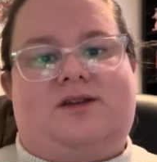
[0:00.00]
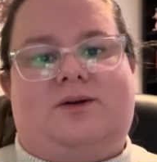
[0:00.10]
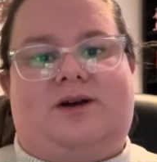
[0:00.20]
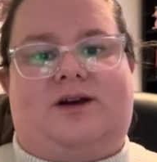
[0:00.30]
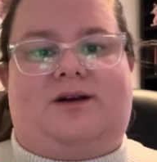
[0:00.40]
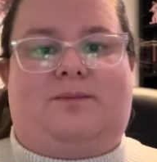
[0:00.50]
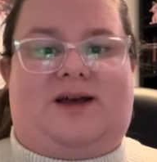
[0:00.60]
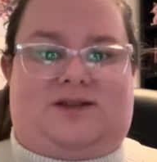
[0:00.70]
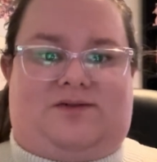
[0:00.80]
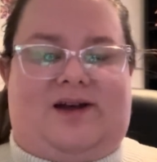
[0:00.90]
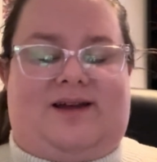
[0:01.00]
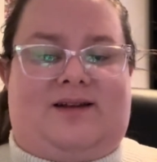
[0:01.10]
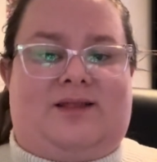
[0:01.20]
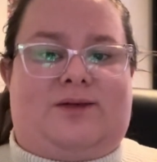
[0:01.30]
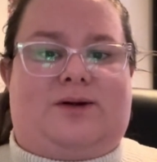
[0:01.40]
so her best
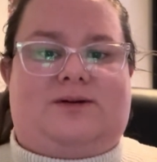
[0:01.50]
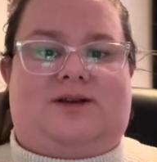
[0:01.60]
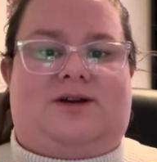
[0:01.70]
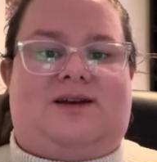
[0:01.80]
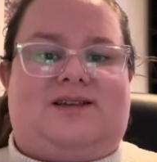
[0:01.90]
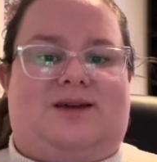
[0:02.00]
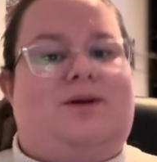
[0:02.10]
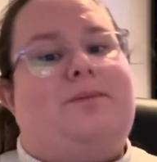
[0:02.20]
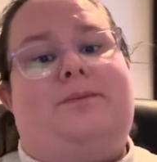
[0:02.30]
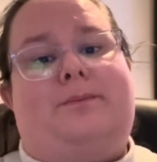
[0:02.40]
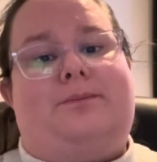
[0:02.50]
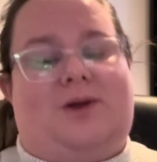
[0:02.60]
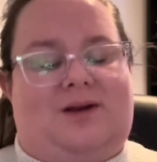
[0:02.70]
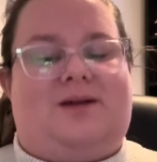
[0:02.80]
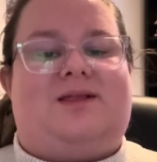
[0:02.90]
friend throws her a Sleeping
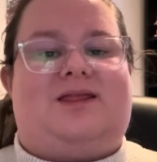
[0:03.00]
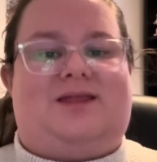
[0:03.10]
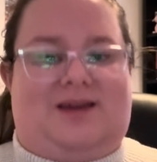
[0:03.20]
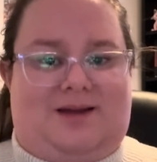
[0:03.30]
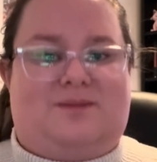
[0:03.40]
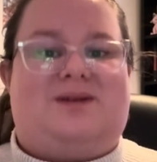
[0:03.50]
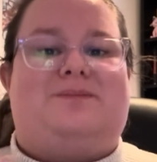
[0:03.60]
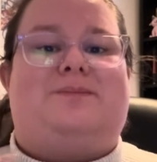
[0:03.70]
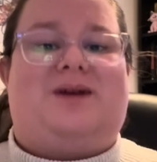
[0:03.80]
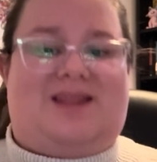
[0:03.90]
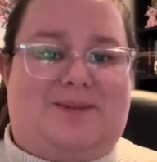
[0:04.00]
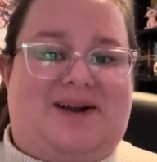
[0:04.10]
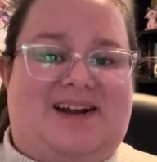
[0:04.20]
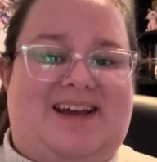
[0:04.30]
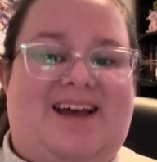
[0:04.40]
Beauty themed birthday
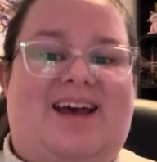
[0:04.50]
party,